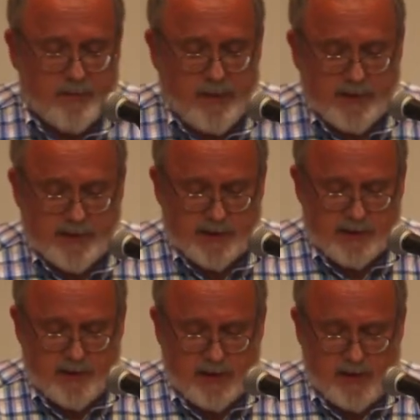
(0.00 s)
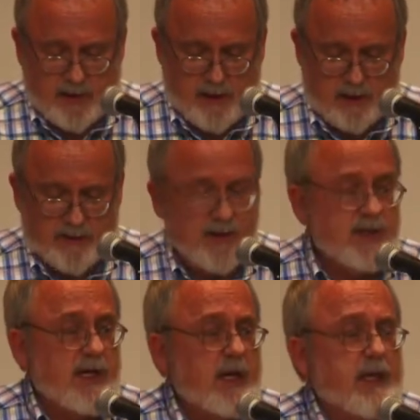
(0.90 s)
Basically,
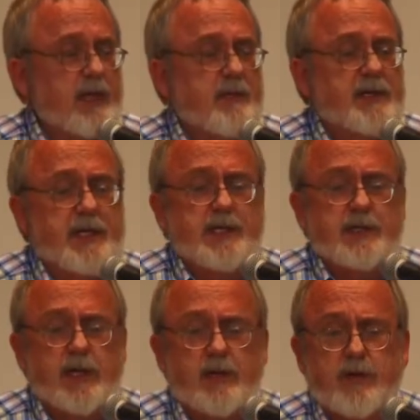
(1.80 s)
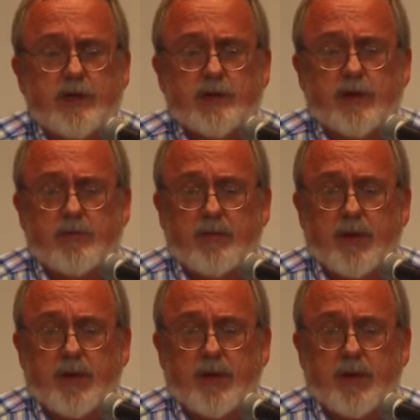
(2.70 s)
there's not a limitation on who gets hold of a